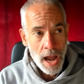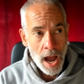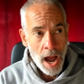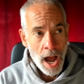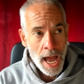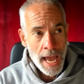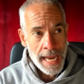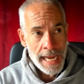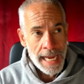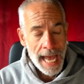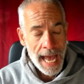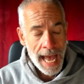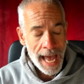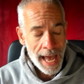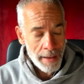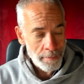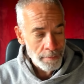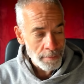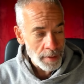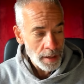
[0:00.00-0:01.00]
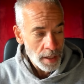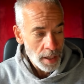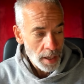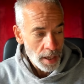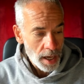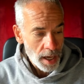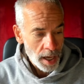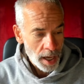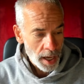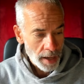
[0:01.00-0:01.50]
I am,
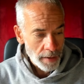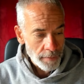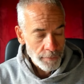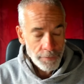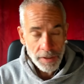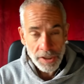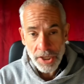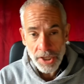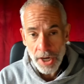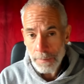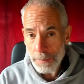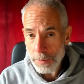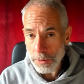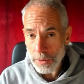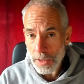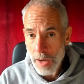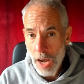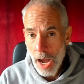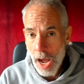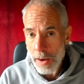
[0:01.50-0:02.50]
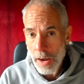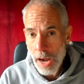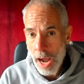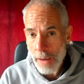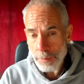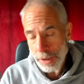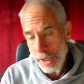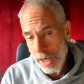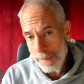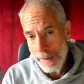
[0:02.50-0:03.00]
uh, for example, I,
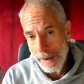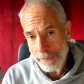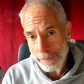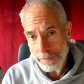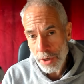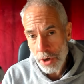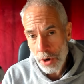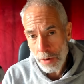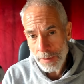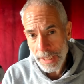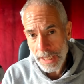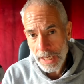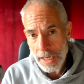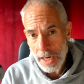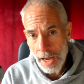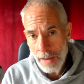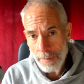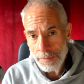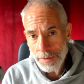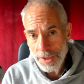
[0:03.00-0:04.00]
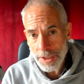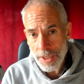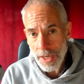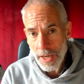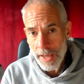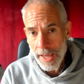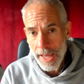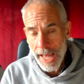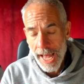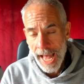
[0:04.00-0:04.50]
I would come back from comedy clubs
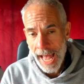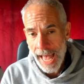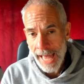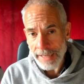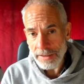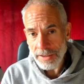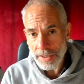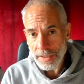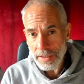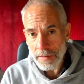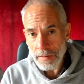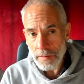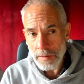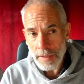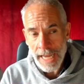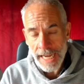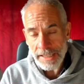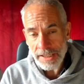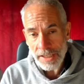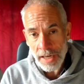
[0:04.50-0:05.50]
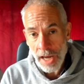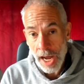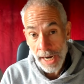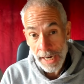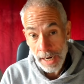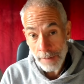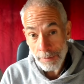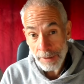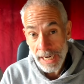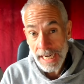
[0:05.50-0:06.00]
and late at night
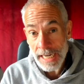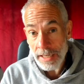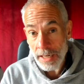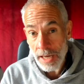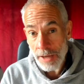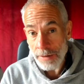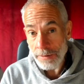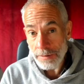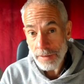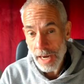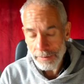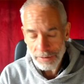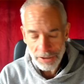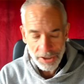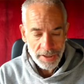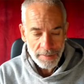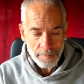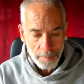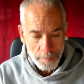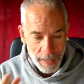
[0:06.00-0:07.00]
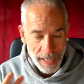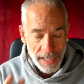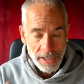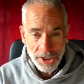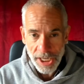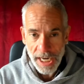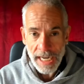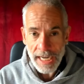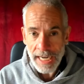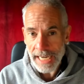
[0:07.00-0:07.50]
and I would eat load. I'd just
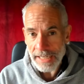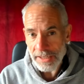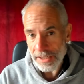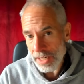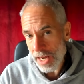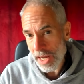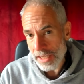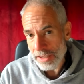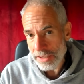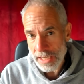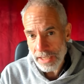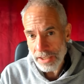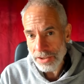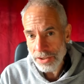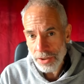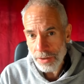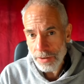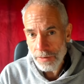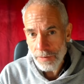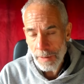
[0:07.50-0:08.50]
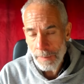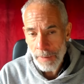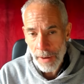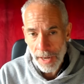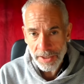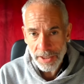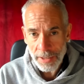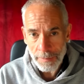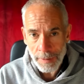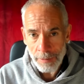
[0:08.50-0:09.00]
binge eat late at night because i did had two or three
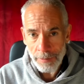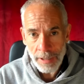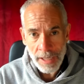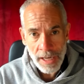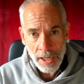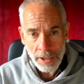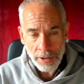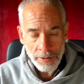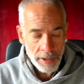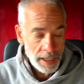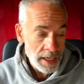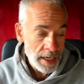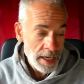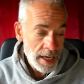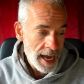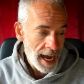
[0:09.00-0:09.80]
pints and I'd be really hungry.